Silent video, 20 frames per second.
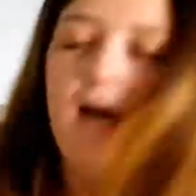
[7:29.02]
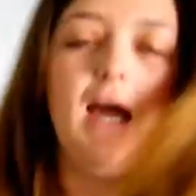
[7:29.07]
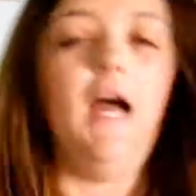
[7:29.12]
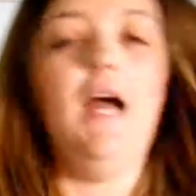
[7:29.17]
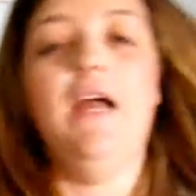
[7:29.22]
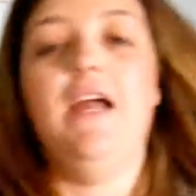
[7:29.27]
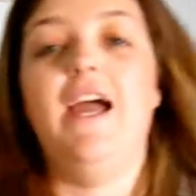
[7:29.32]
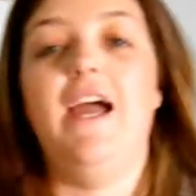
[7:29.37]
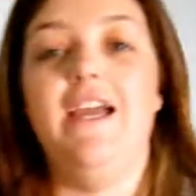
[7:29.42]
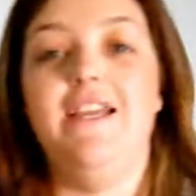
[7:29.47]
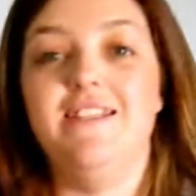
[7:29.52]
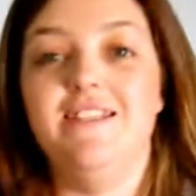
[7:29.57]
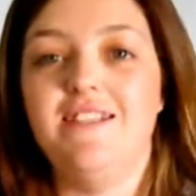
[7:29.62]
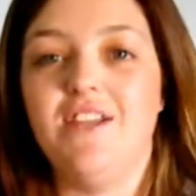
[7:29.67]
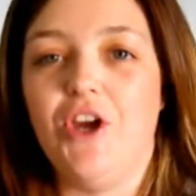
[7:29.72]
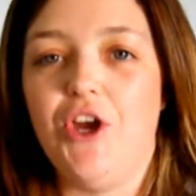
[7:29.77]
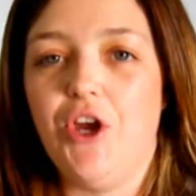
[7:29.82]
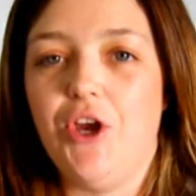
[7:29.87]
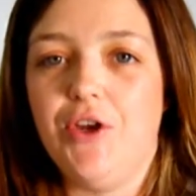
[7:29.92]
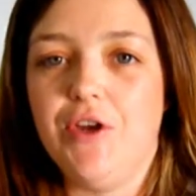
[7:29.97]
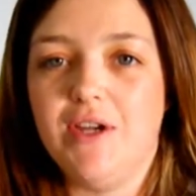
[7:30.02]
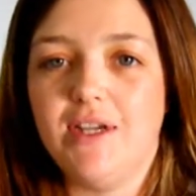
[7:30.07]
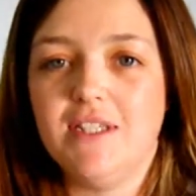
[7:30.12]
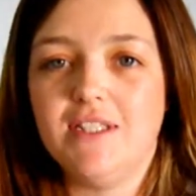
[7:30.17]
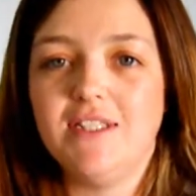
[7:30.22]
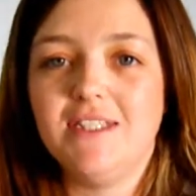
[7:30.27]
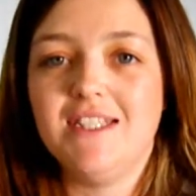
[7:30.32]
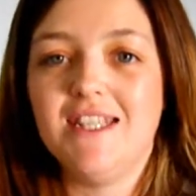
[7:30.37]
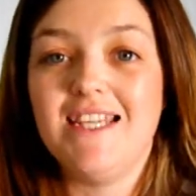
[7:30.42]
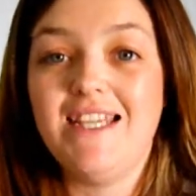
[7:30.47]
Okay,
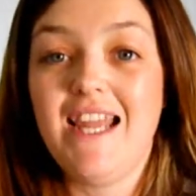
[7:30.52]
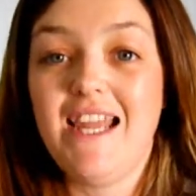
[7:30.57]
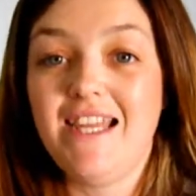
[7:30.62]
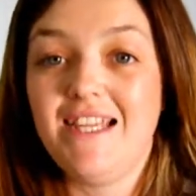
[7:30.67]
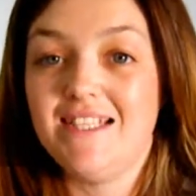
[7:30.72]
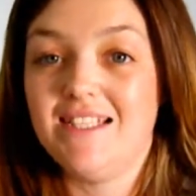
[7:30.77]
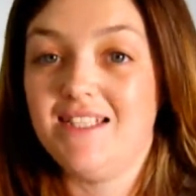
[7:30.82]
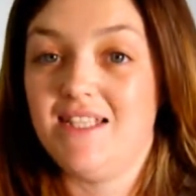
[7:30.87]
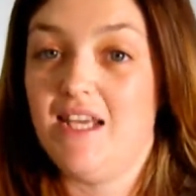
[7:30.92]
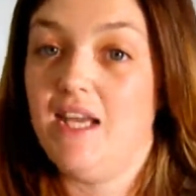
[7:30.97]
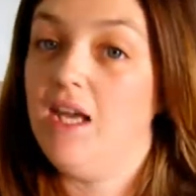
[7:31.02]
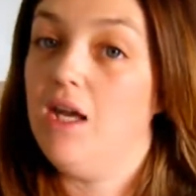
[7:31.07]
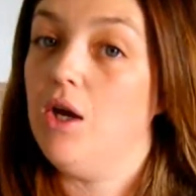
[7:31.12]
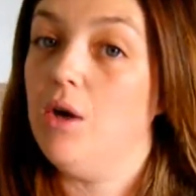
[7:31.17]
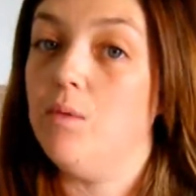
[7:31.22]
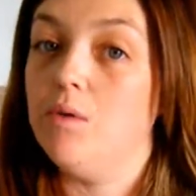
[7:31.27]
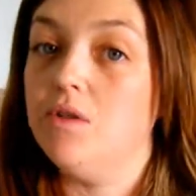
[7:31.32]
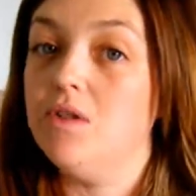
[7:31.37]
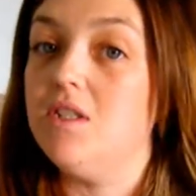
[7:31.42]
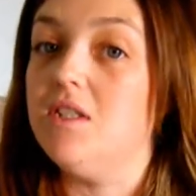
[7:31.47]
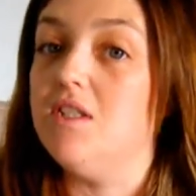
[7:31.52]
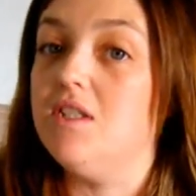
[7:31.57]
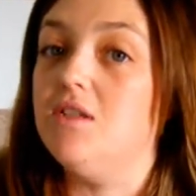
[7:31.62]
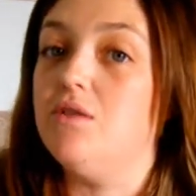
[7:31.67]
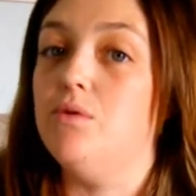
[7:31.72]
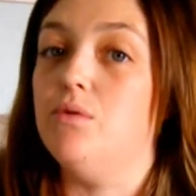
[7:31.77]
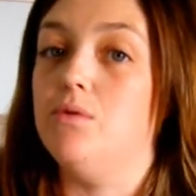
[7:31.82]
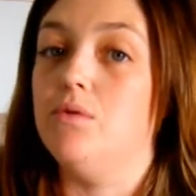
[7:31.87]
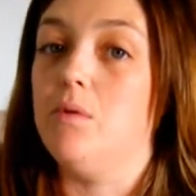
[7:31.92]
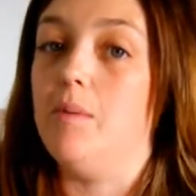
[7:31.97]
so the next thing I wanted to
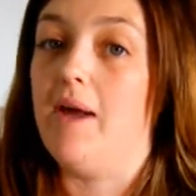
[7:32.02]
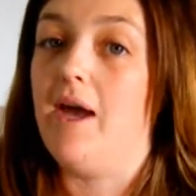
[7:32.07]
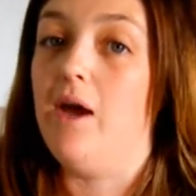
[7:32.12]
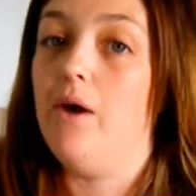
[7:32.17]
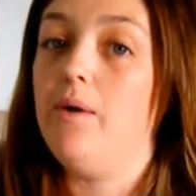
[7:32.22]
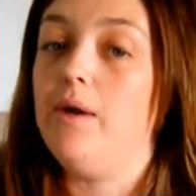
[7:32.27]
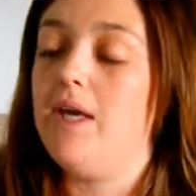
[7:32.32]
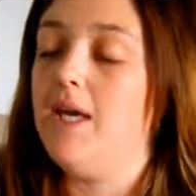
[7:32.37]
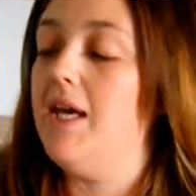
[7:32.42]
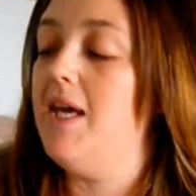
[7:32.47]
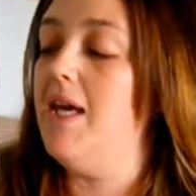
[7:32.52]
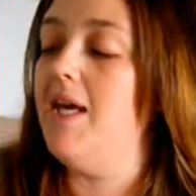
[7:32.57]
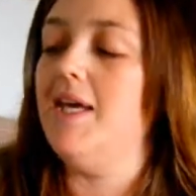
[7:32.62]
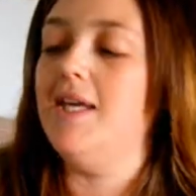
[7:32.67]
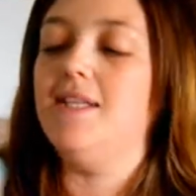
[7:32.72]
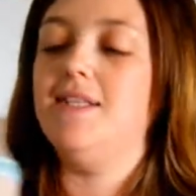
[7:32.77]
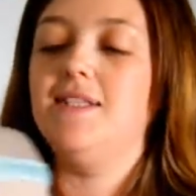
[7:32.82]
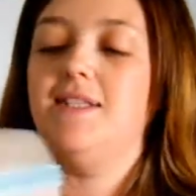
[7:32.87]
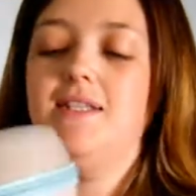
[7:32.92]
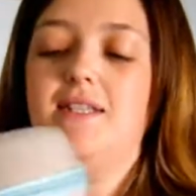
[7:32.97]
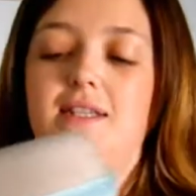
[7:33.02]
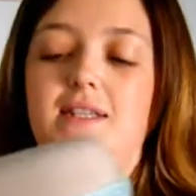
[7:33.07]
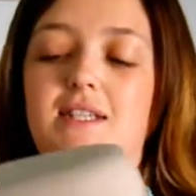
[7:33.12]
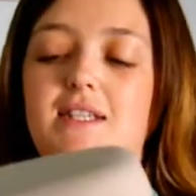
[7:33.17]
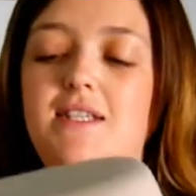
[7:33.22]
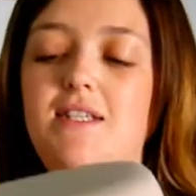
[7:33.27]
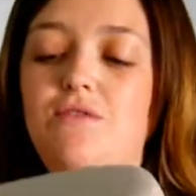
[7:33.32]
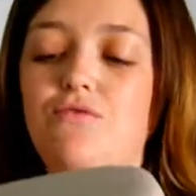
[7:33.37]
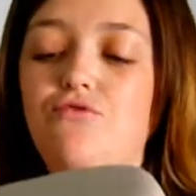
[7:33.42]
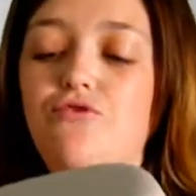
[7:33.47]
talk about is
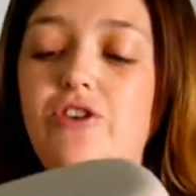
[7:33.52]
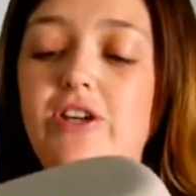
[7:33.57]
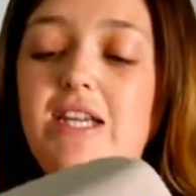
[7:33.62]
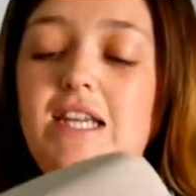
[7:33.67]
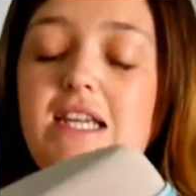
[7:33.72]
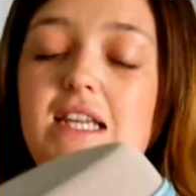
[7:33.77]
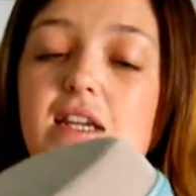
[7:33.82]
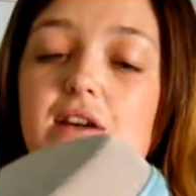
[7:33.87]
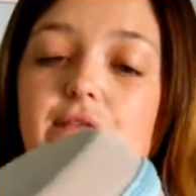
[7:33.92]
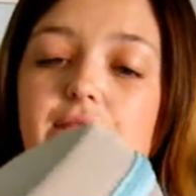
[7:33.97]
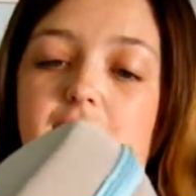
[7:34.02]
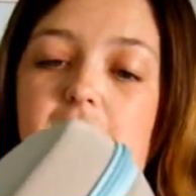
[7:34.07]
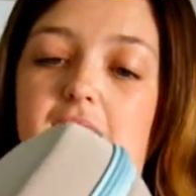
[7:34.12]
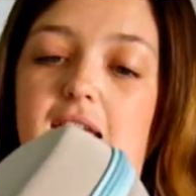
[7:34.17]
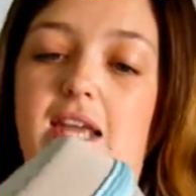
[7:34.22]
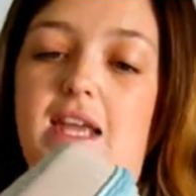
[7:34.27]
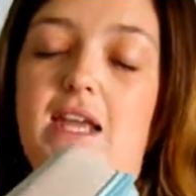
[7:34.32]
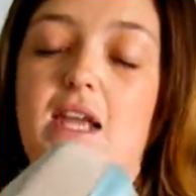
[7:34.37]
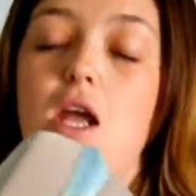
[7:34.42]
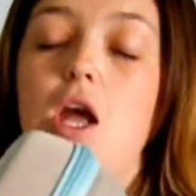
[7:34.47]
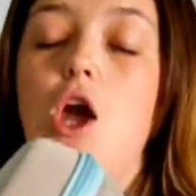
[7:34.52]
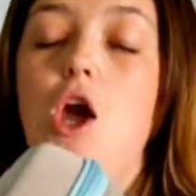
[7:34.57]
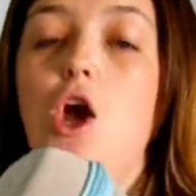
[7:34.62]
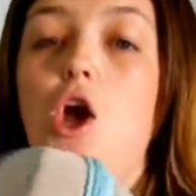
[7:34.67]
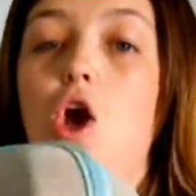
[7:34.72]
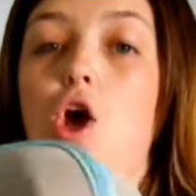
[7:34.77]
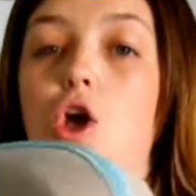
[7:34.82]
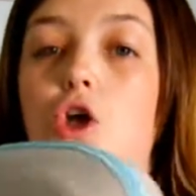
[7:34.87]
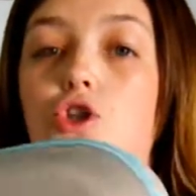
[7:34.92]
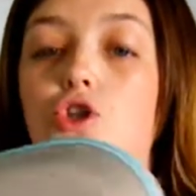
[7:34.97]
this really lovely
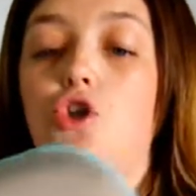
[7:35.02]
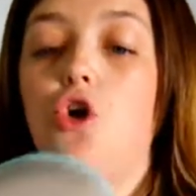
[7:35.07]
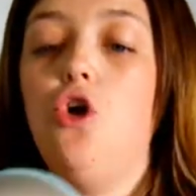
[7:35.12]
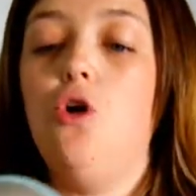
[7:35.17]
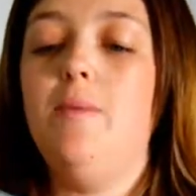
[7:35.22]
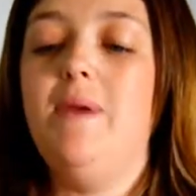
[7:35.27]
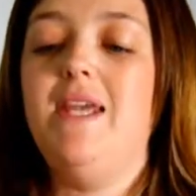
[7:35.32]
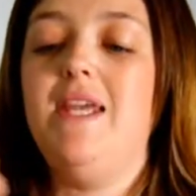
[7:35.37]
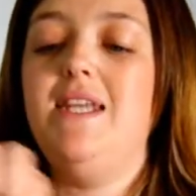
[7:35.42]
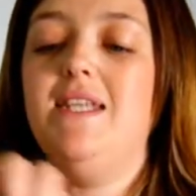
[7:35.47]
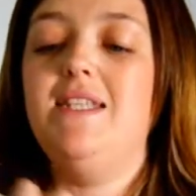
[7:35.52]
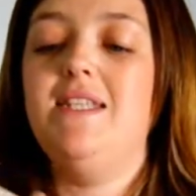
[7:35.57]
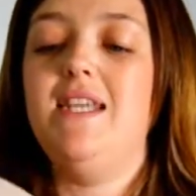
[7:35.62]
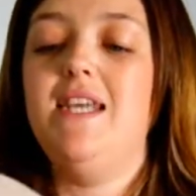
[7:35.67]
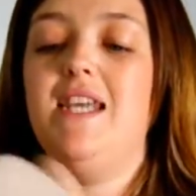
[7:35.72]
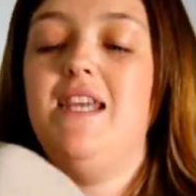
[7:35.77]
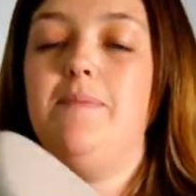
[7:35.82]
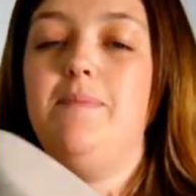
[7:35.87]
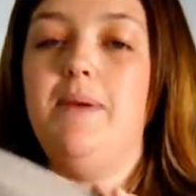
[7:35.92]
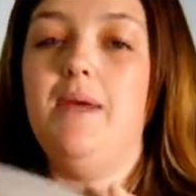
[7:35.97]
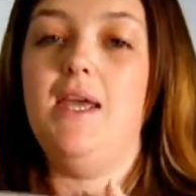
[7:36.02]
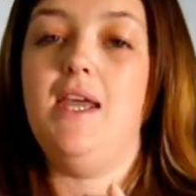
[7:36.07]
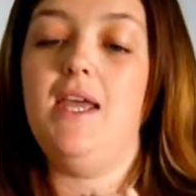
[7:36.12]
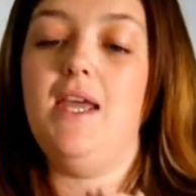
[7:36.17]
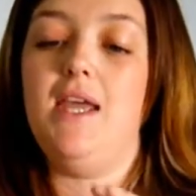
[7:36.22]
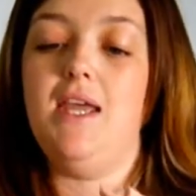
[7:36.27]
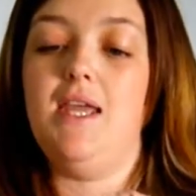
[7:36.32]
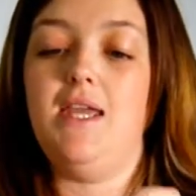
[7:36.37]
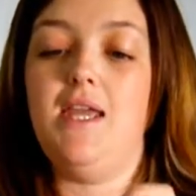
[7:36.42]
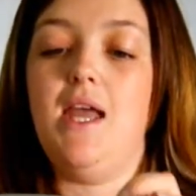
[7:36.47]
Tommy
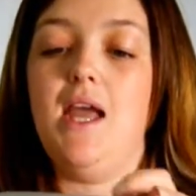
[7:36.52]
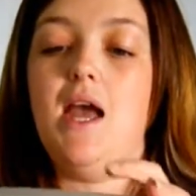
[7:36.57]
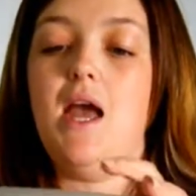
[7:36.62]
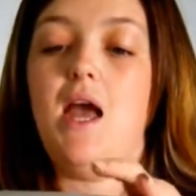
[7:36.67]
TP